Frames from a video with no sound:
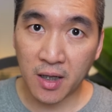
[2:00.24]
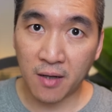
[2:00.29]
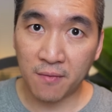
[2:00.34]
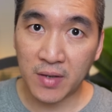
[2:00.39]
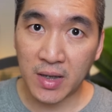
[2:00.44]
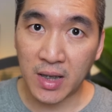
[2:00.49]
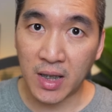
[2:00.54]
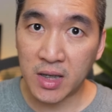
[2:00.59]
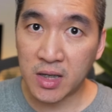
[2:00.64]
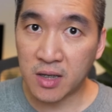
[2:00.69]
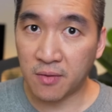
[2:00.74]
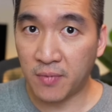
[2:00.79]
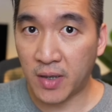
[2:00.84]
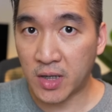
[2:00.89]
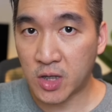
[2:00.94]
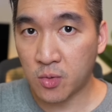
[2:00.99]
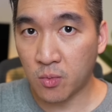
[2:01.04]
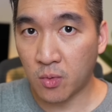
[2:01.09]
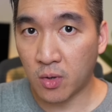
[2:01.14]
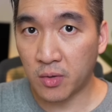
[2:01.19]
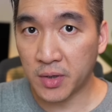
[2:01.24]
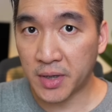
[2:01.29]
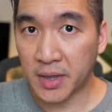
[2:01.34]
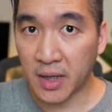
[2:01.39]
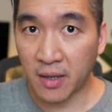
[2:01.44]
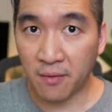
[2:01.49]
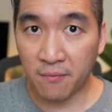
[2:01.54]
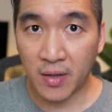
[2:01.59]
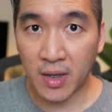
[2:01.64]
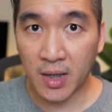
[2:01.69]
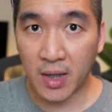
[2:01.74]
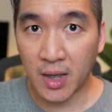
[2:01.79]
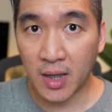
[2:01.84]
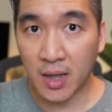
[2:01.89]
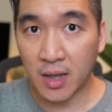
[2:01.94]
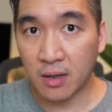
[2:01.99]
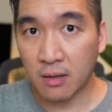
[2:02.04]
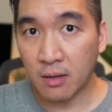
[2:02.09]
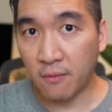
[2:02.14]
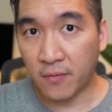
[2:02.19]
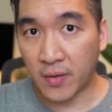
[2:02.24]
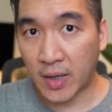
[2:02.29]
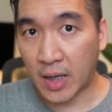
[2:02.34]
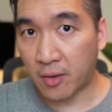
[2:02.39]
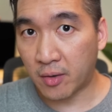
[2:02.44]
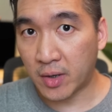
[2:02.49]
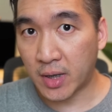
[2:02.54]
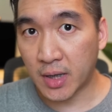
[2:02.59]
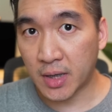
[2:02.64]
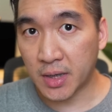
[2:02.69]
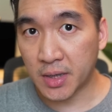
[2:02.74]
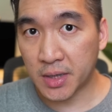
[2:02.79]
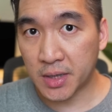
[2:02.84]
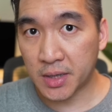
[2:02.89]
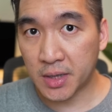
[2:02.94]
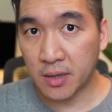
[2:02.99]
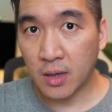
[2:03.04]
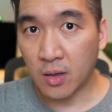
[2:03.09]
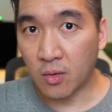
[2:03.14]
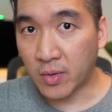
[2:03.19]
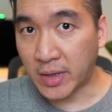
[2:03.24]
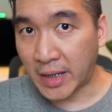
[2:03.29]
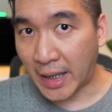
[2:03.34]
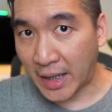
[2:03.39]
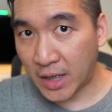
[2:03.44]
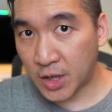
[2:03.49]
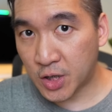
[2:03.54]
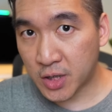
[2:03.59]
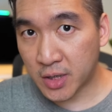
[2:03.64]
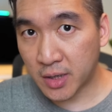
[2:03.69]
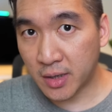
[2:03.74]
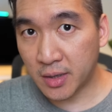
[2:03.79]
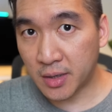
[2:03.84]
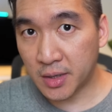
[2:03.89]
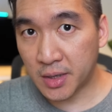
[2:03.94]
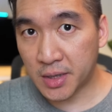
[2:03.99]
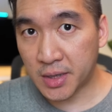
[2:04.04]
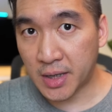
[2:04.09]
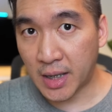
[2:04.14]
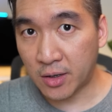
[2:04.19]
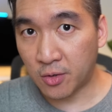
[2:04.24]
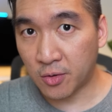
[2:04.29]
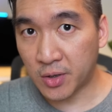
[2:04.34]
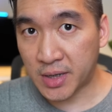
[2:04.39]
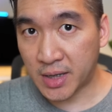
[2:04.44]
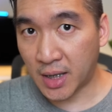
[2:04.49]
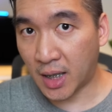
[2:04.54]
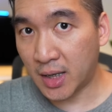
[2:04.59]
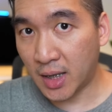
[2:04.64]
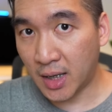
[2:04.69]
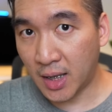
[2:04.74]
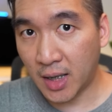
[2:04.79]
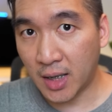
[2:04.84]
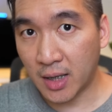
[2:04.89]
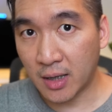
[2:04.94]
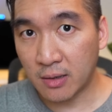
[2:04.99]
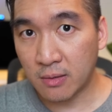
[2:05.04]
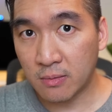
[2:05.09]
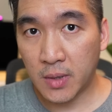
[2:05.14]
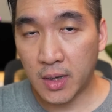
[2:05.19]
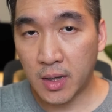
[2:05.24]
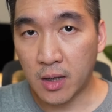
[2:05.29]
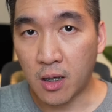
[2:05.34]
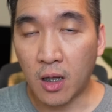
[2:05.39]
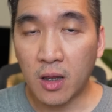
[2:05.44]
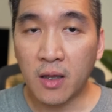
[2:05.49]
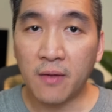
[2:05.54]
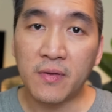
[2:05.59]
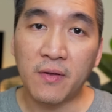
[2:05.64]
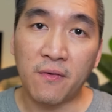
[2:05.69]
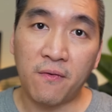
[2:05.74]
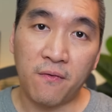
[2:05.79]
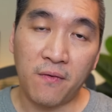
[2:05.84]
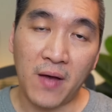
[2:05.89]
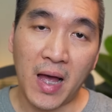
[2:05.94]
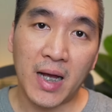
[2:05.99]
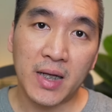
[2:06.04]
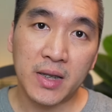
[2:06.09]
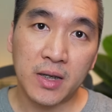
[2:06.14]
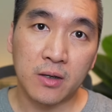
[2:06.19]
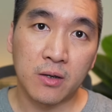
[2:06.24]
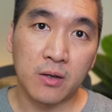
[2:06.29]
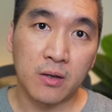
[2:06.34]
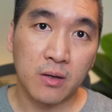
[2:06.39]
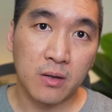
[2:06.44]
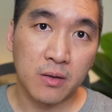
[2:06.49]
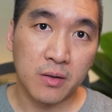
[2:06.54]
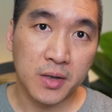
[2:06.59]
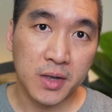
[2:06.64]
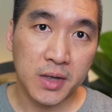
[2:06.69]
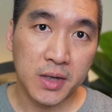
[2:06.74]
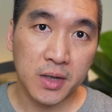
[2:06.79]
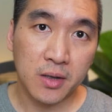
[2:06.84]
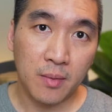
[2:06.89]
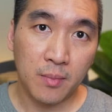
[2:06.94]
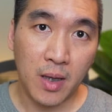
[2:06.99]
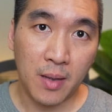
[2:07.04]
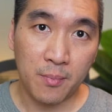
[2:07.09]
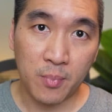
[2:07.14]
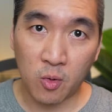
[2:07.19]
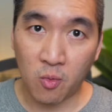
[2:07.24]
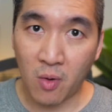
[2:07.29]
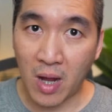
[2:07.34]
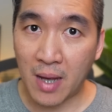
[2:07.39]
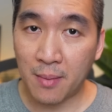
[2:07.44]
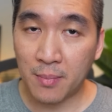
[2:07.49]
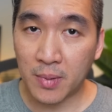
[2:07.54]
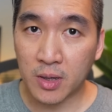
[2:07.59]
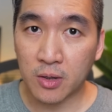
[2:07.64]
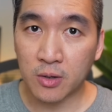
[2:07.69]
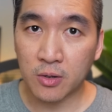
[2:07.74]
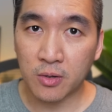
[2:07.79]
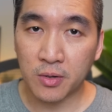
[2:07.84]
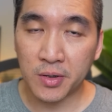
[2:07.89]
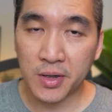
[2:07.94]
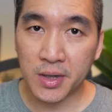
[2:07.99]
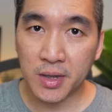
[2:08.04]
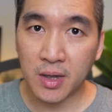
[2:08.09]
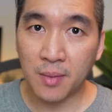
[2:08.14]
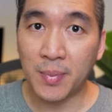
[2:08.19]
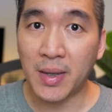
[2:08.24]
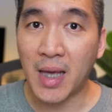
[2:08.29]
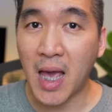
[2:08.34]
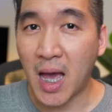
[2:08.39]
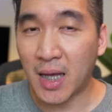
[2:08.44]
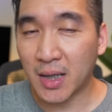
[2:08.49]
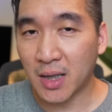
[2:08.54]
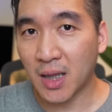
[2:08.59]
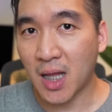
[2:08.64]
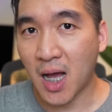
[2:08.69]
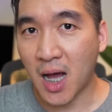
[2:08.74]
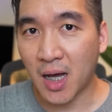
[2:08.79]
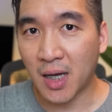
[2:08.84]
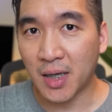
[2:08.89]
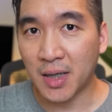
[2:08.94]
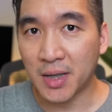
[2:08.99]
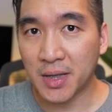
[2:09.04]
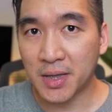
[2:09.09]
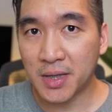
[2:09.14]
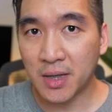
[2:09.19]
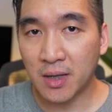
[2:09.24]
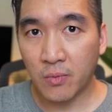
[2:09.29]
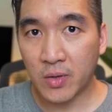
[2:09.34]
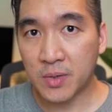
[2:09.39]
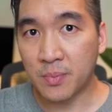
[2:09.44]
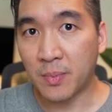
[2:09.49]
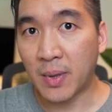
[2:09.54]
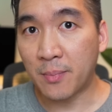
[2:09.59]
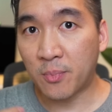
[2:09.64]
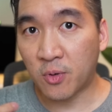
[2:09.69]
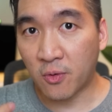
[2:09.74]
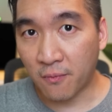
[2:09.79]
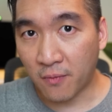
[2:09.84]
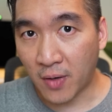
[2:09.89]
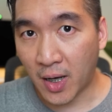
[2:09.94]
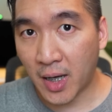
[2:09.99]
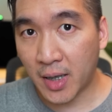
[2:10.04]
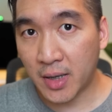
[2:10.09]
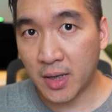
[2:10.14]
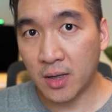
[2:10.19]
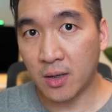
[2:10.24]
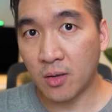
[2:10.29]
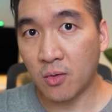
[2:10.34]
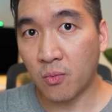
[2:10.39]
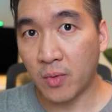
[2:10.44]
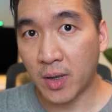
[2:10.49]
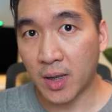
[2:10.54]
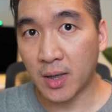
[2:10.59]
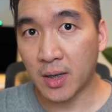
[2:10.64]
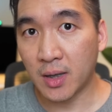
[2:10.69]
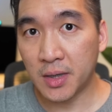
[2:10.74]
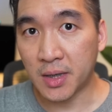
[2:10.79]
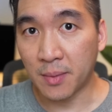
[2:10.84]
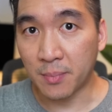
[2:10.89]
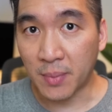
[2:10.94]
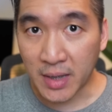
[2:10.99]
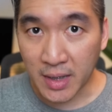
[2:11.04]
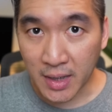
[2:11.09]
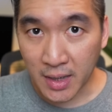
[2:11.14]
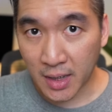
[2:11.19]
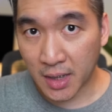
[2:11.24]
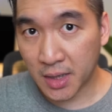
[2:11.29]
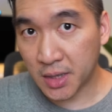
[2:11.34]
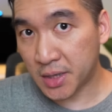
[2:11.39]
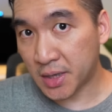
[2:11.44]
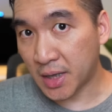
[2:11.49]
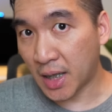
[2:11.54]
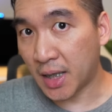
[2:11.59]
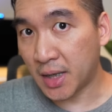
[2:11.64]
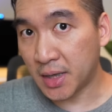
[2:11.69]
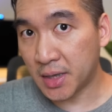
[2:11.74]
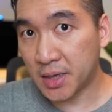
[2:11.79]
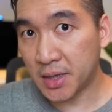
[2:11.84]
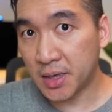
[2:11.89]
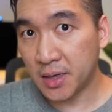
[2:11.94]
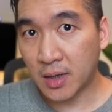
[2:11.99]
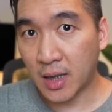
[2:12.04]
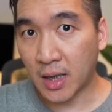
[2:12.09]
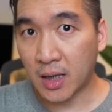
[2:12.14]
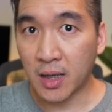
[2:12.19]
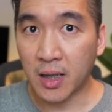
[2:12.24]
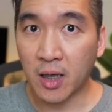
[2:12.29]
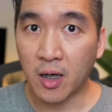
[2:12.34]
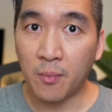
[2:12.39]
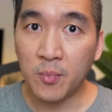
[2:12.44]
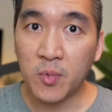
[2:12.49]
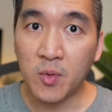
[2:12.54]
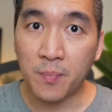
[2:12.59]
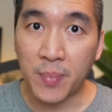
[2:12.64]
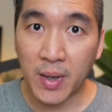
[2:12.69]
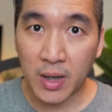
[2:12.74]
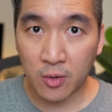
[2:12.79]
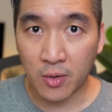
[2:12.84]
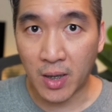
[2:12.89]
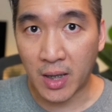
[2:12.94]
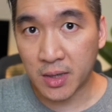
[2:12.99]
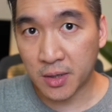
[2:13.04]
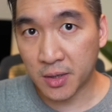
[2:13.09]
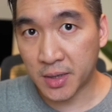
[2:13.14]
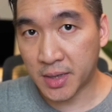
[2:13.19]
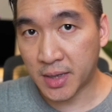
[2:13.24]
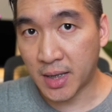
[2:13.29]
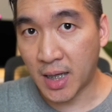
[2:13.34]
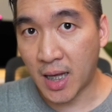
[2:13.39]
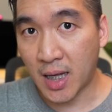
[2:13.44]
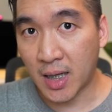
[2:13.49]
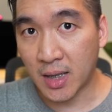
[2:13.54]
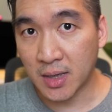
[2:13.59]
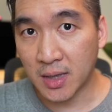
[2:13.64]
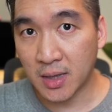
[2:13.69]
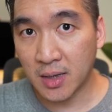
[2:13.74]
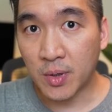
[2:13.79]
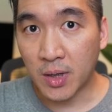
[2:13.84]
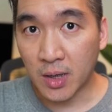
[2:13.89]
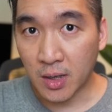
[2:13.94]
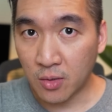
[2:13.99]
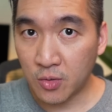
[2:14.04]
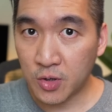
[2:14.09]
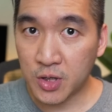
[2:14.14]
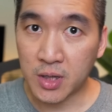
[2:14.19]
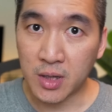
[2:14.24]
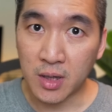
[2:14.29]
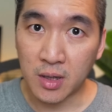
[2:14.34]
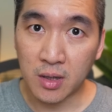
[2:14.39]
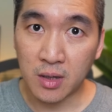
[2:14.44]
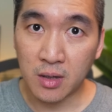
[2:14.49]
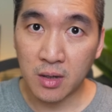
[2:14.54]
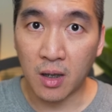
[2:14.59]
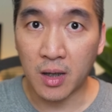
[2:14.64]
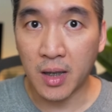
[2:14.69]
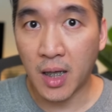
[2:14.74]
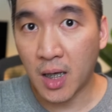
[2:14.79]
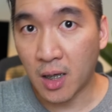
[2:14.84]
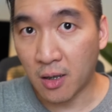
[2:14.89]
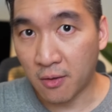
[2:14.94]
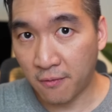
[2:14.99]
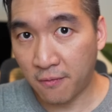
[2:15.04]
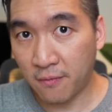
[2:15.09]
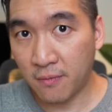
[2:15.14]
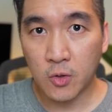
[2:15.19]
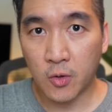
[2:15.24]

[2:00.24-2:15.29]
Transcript: of the individuals living in various locations that you're studying, and then all of the factors and parameters could be analyzed, which might provide you with some key insights that could help you better understand pollution on health.